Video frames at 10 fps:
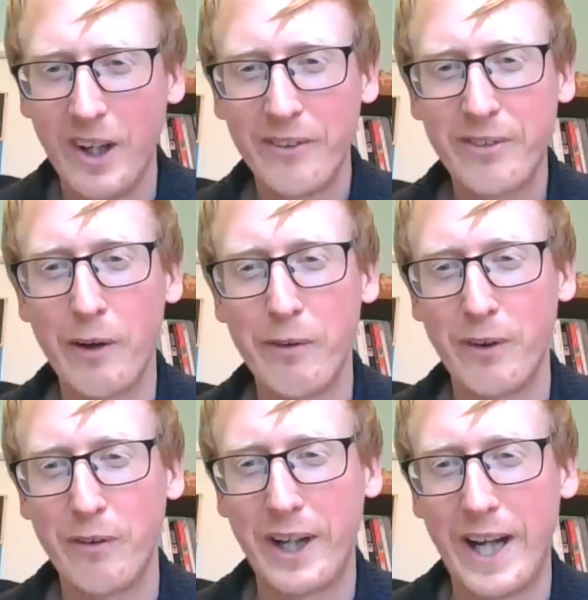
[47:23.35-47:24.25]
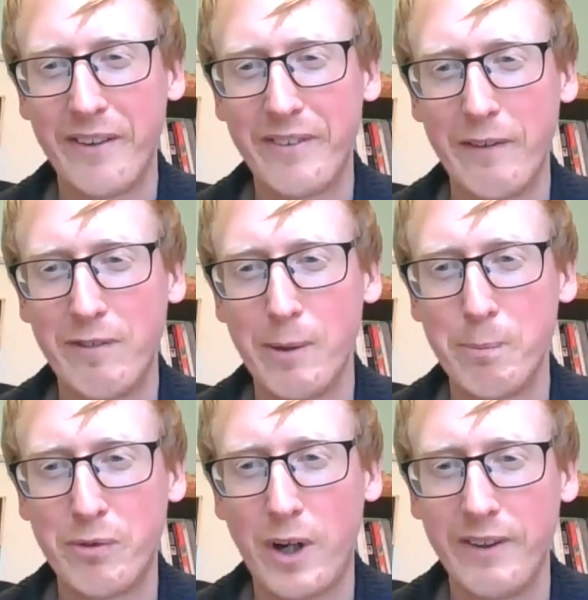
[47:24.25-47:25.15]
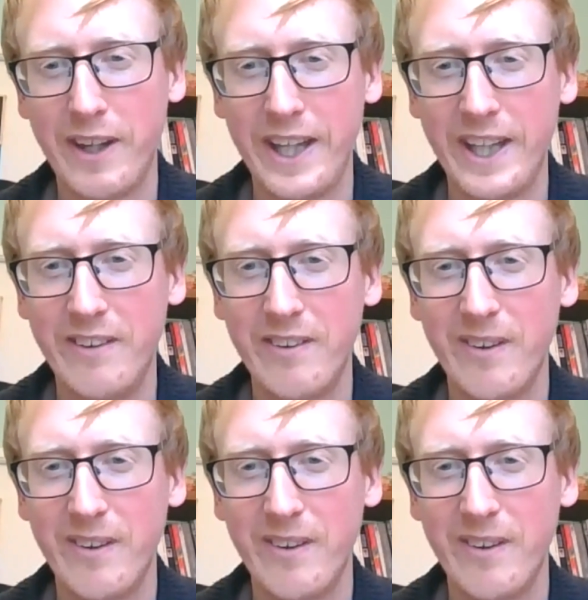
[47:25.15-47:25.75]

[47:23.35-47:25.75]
siphon off the gas safely and provide heat.